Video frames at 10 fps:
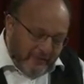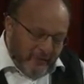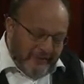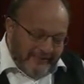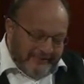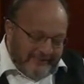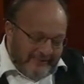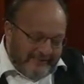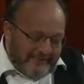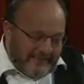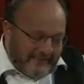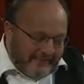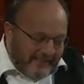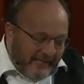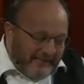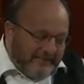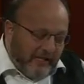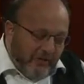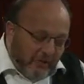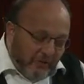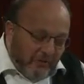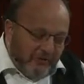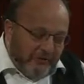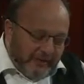with diseases that takes a long